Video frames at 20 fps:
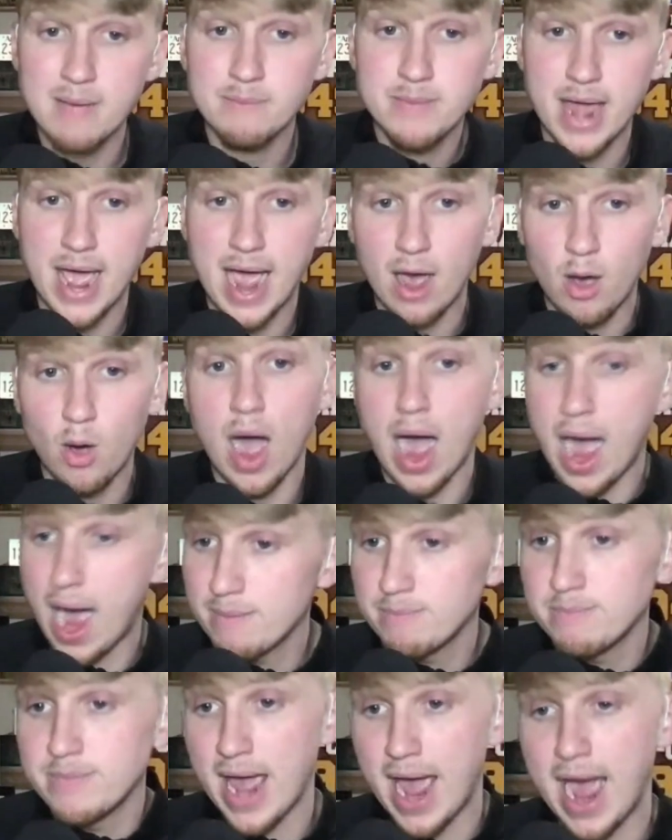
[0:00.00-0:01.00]
I'm now,
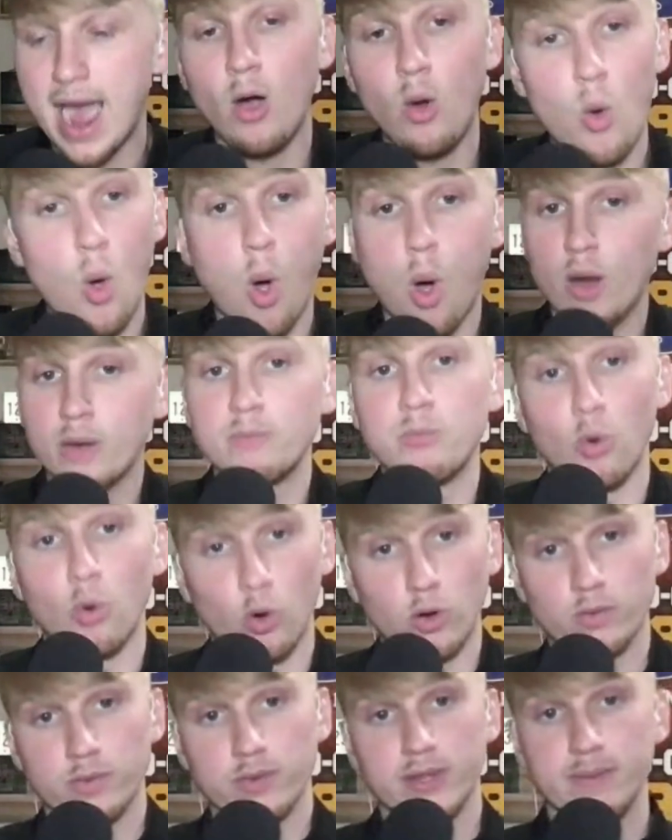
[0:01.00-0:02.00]
I'm now on
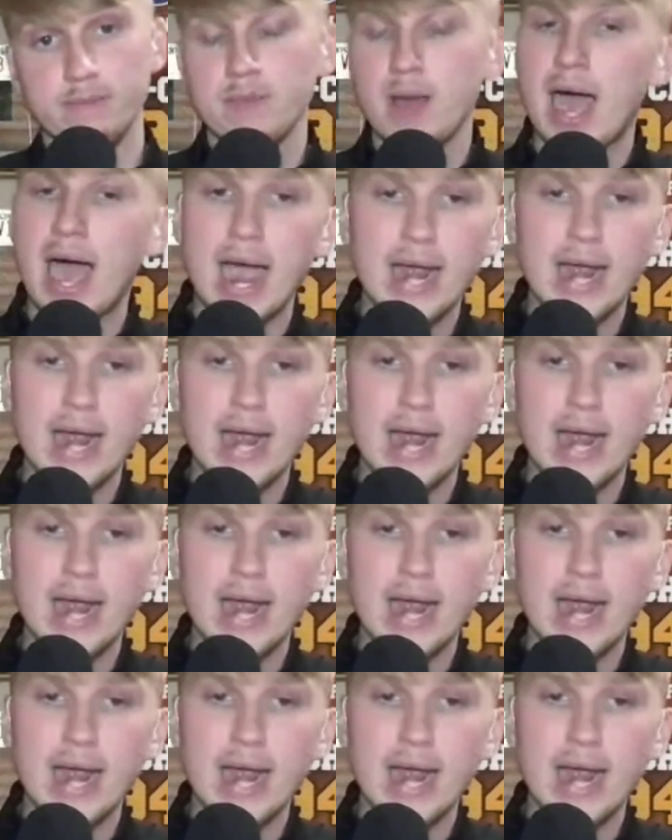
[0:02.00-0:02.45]
board with it.